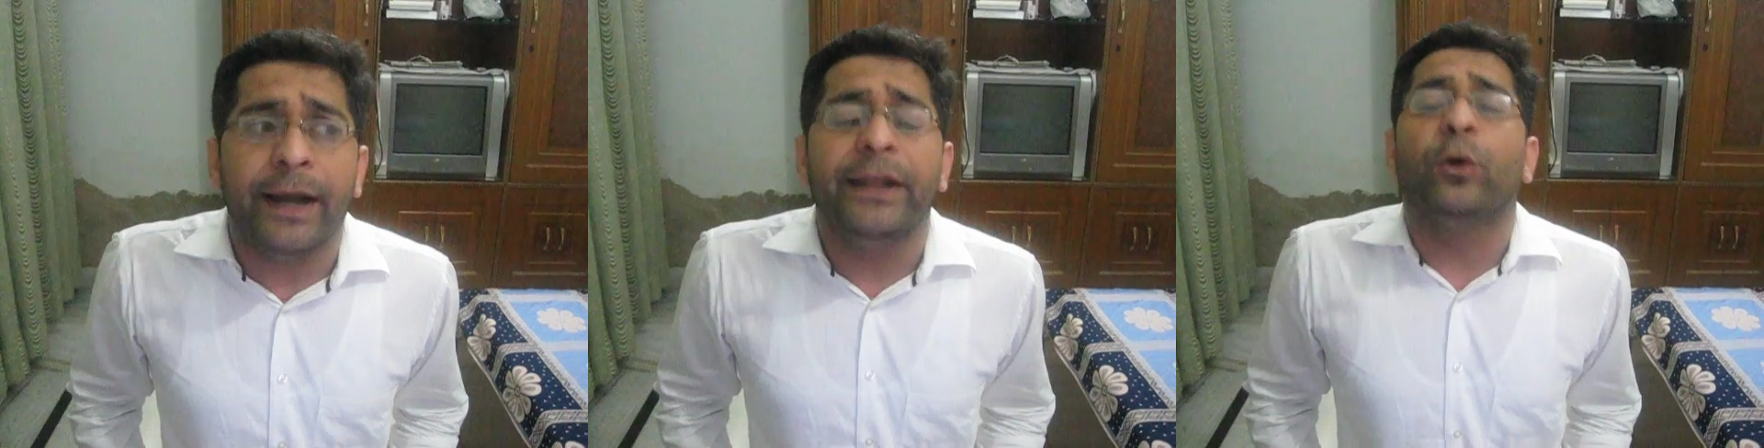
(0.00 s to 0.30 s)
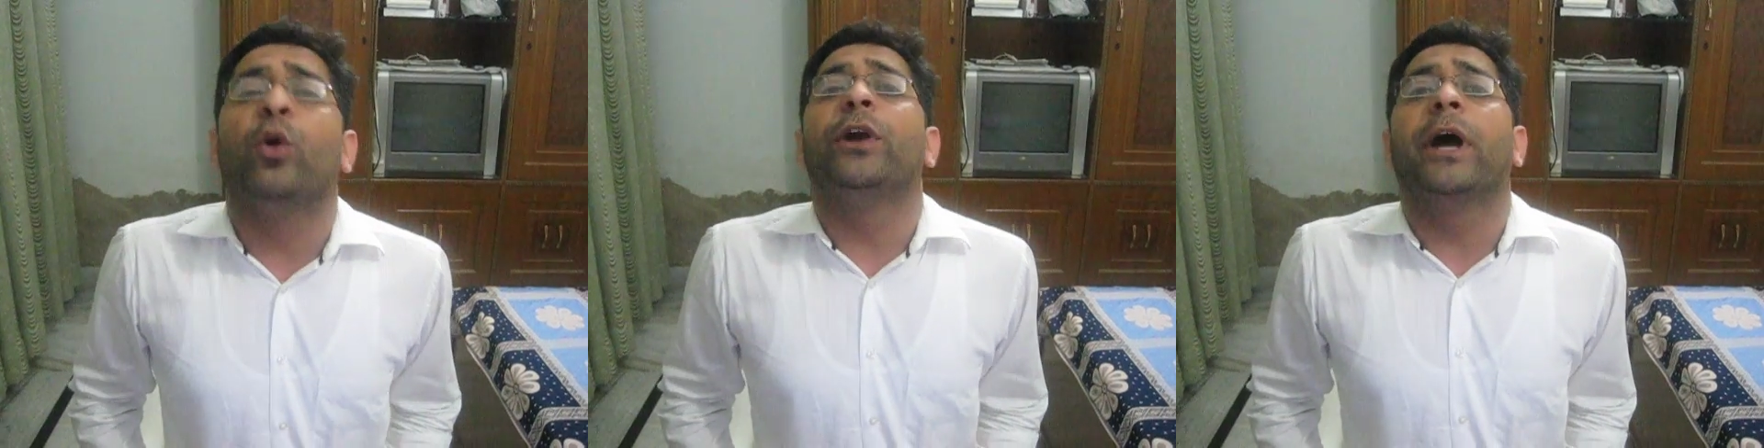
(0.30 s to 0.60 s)

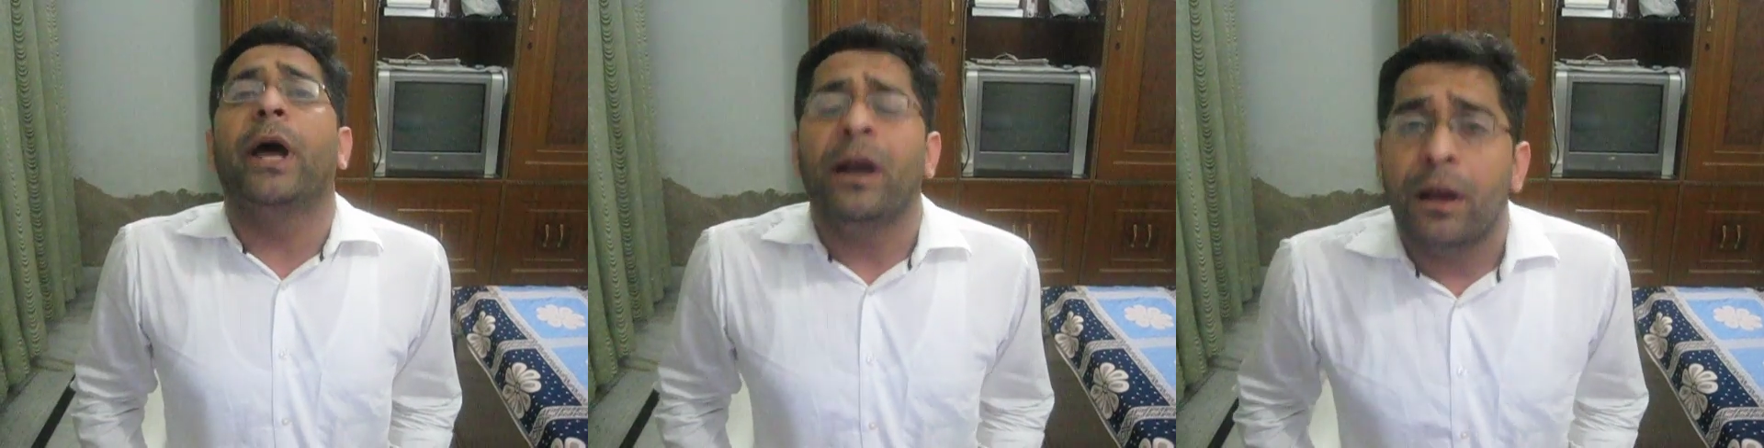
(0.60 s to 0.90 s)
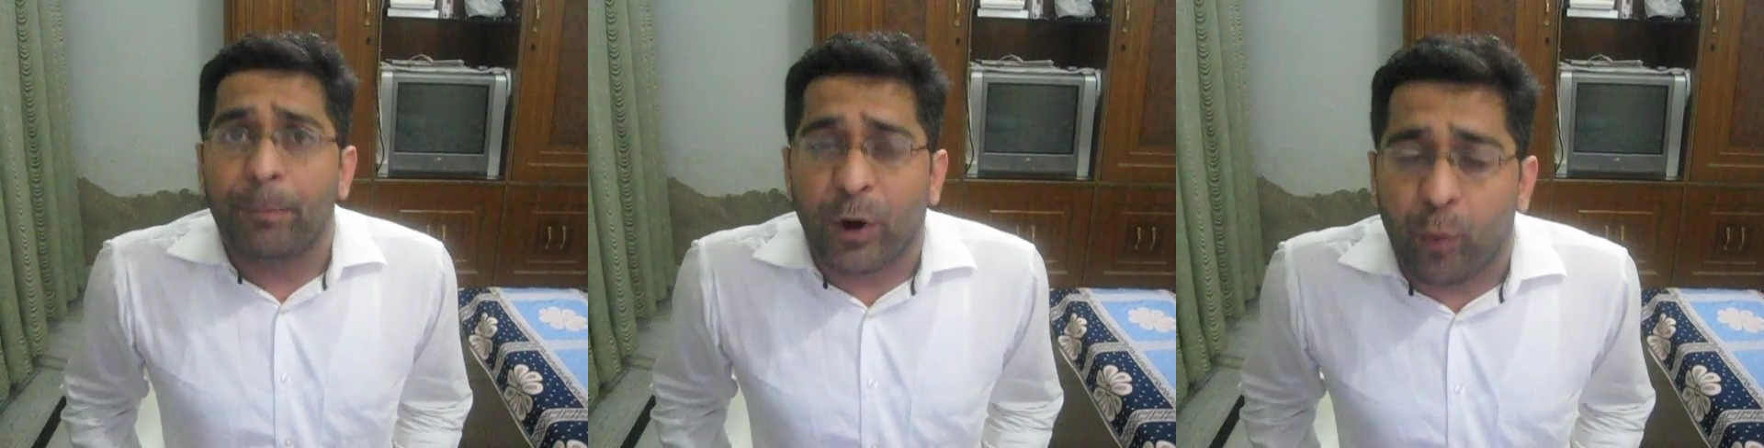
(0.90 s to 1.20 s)
decoder
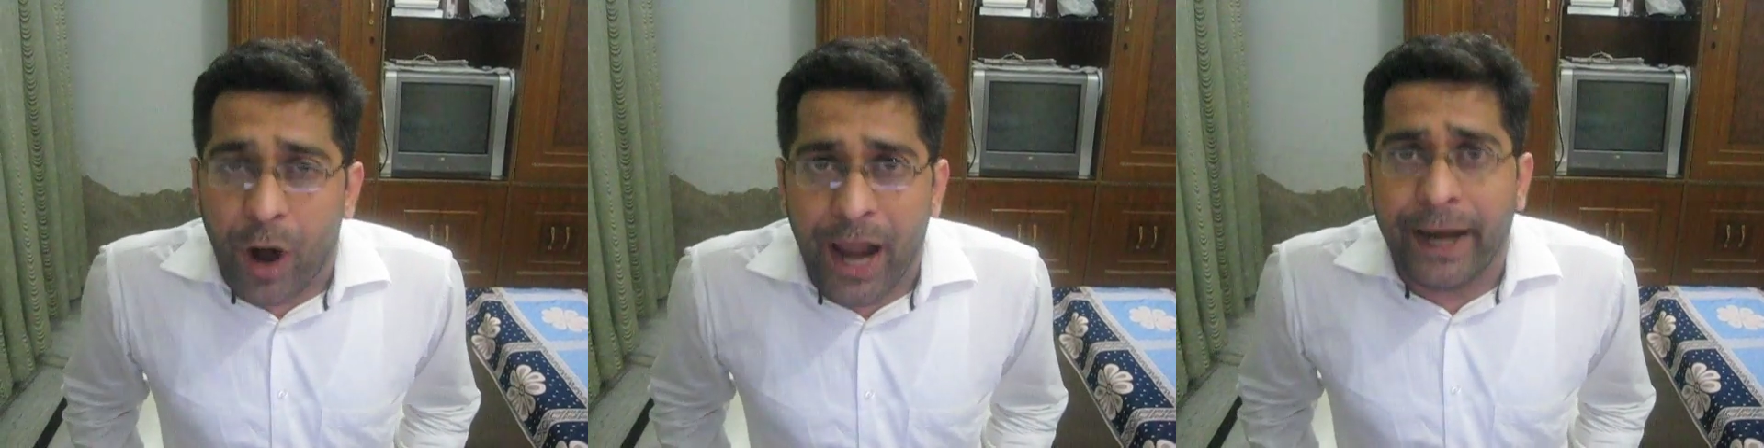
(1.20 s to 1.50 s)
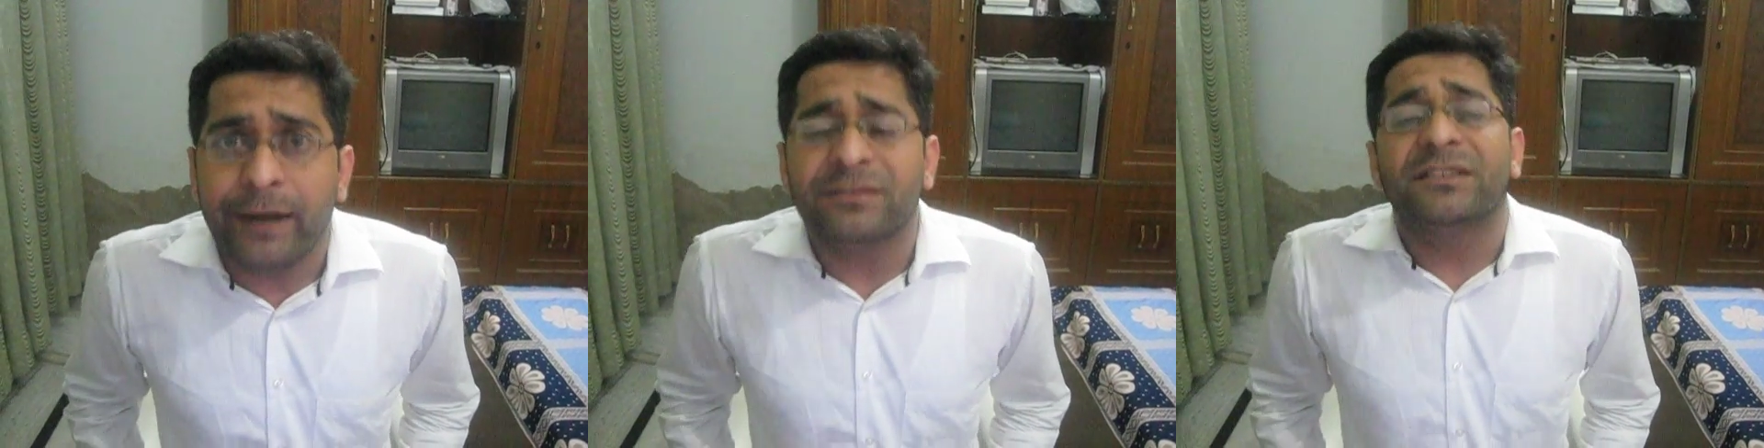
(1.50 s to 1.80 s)

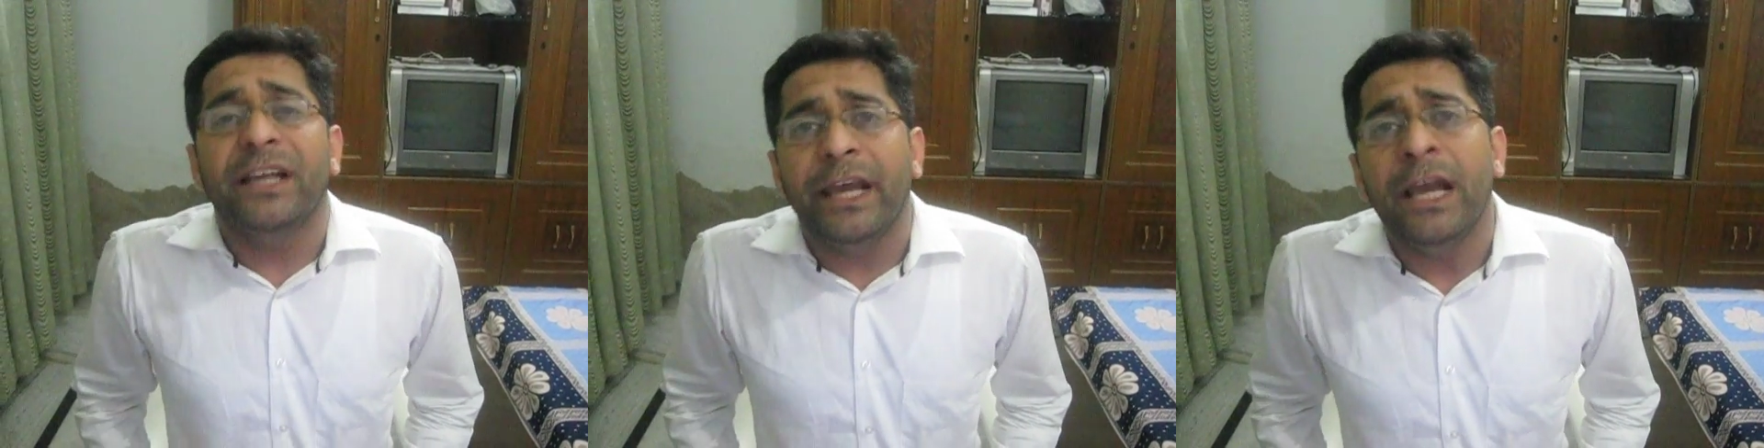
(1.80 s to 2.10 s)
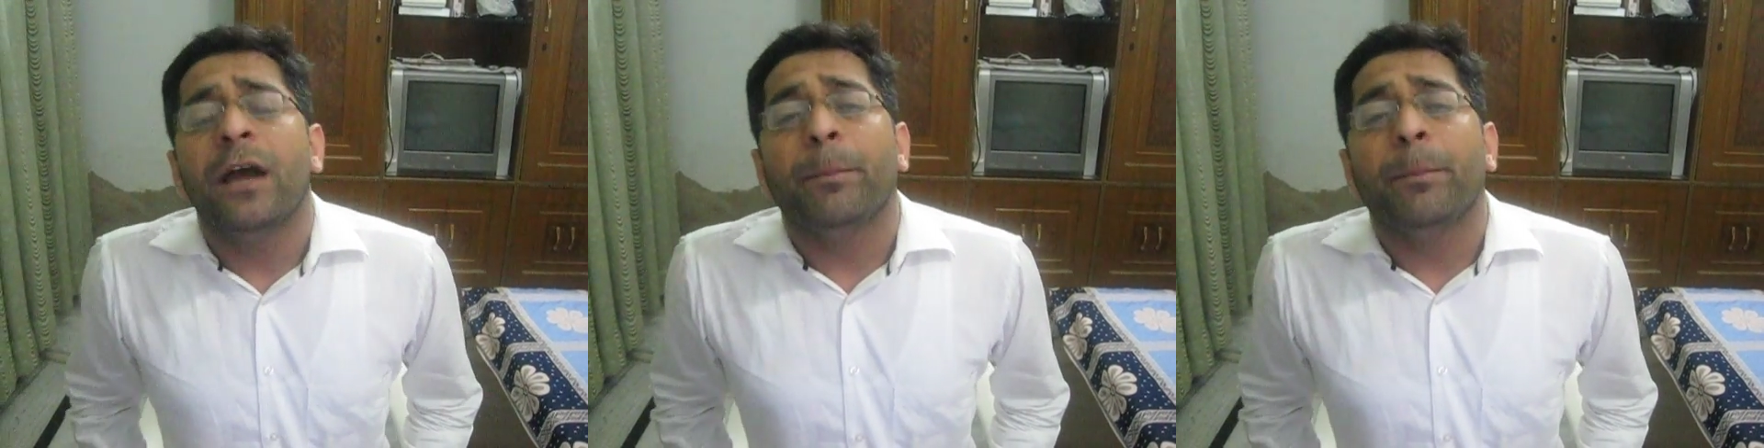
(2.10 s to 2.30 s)
provides the